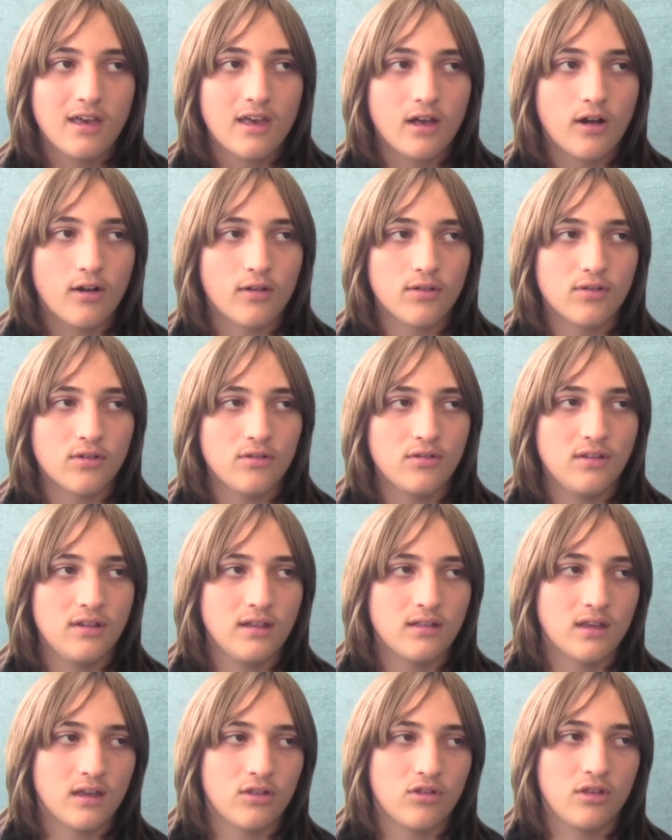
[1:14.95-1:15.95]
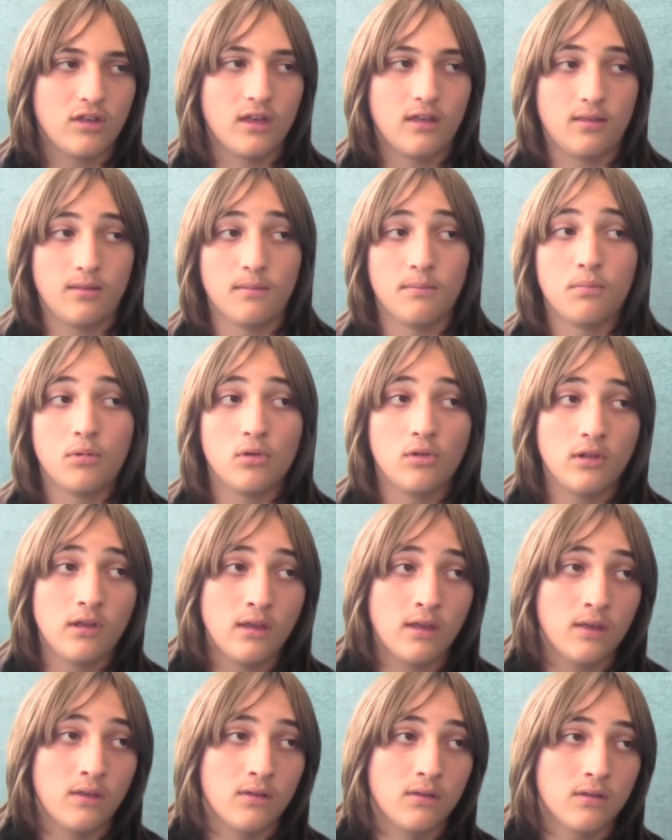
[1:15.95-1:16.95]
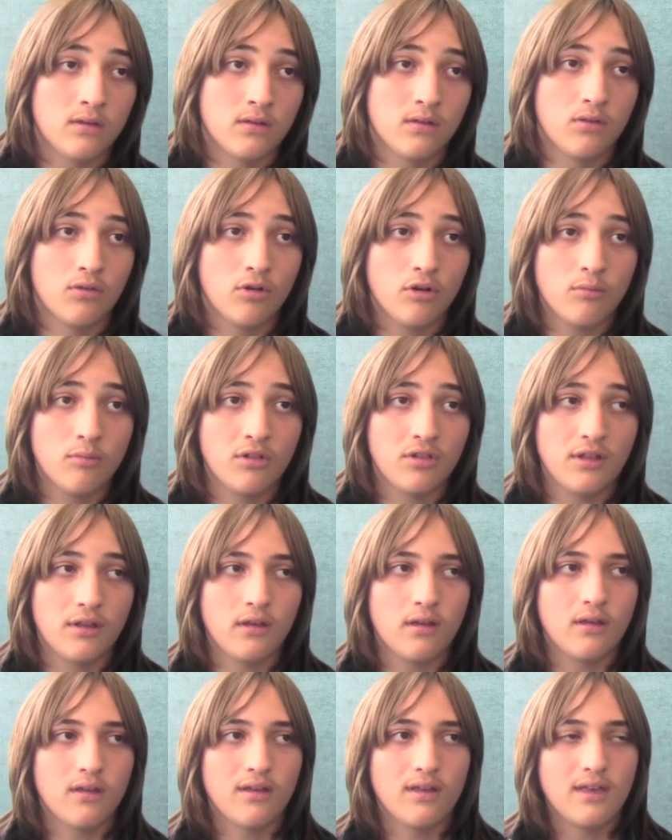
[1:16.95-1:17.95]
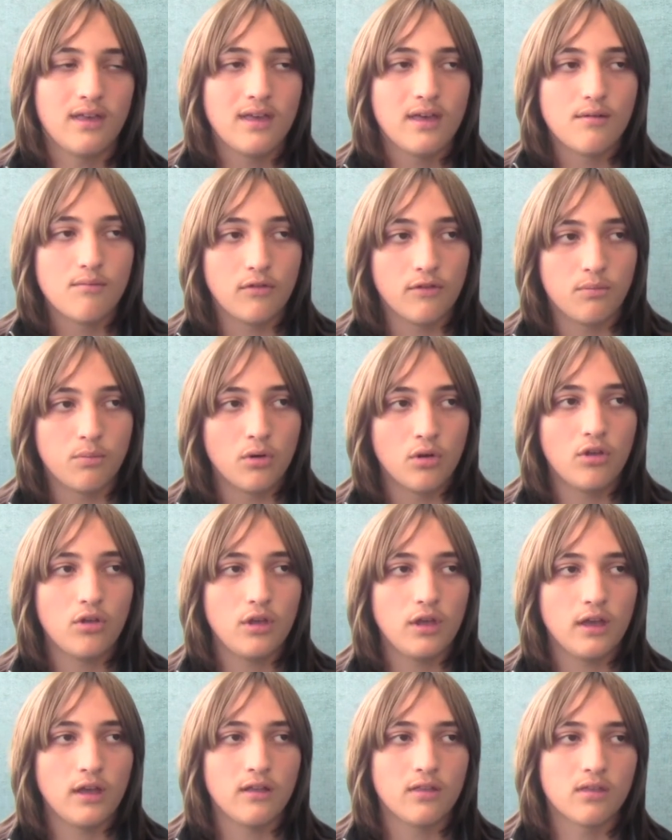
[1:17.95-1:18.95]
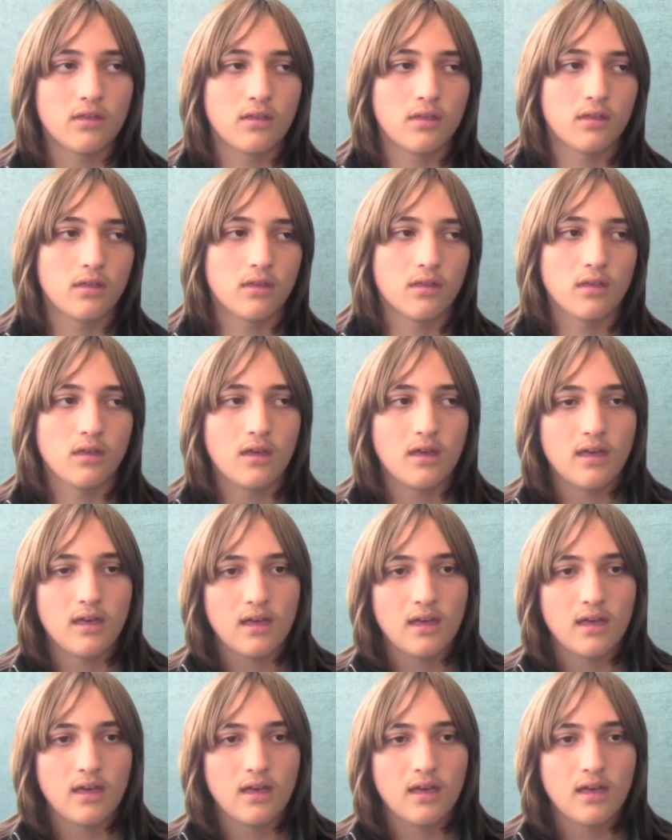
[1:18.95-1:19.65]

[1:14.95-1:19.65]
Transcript: Also, you need to educate the bullies, because normally, with bullying, it's